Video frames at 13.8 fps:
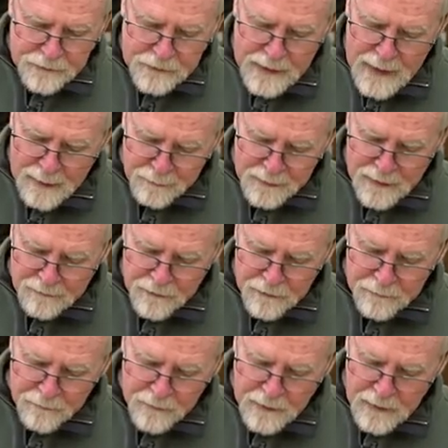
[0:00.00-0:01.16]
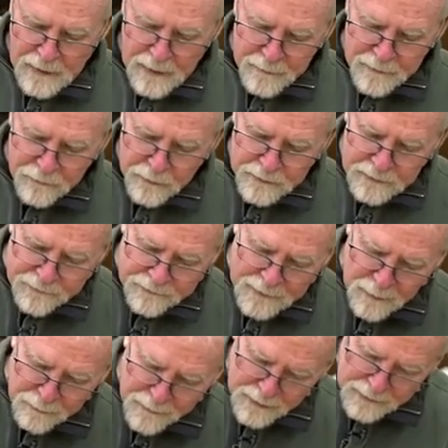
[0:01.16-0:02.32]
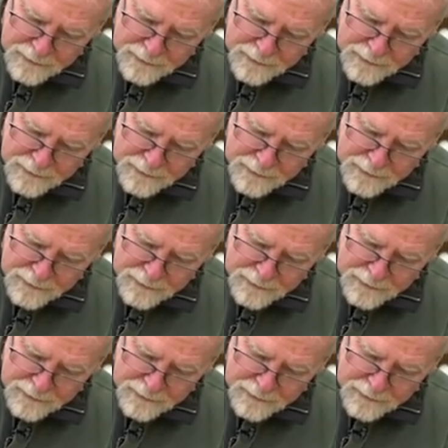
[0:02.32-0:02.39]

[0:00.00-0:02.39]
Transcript: cap lever, if we lift up